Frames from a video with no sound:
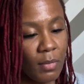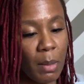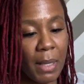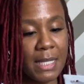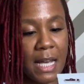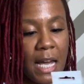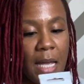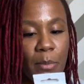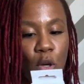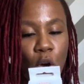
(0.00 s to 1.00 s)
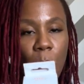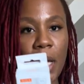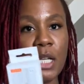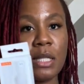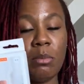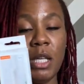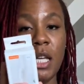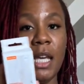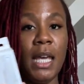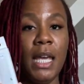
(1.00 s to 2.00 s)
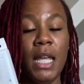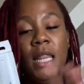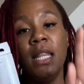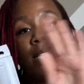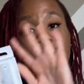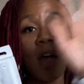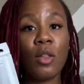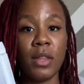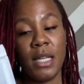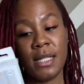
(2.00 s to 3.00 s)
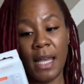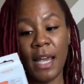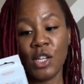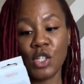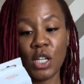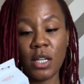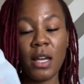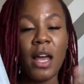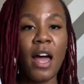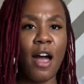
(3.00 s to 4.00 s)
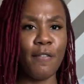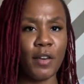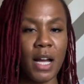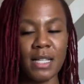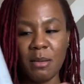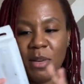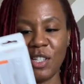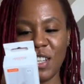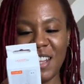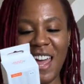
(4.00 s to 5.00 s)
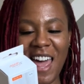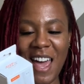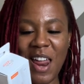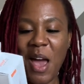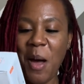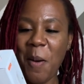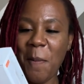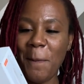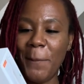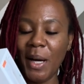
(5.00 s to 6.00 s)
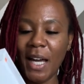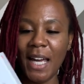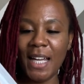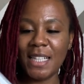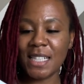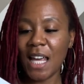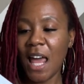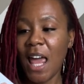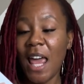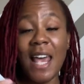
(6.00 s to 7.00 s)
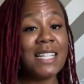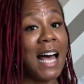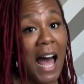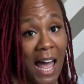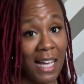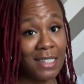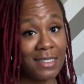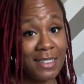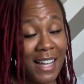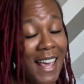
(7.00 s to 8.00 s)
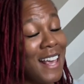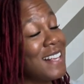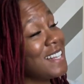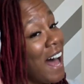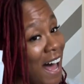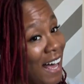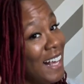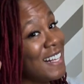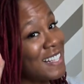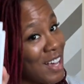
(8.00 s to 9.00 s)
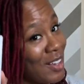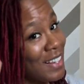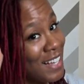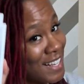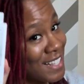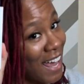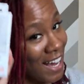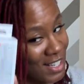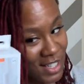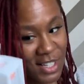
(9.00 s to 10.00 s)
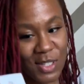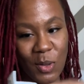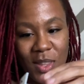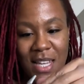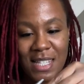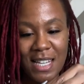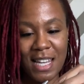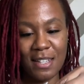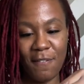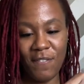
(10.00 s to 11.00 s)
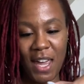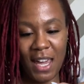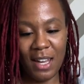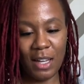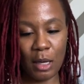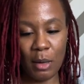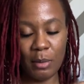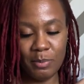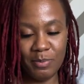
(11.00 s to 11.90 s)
because I'm going to be in Southeast Asia. I forgot to mention that, but it's hot. It's hot in Southeast Asia. So this is a fan, like a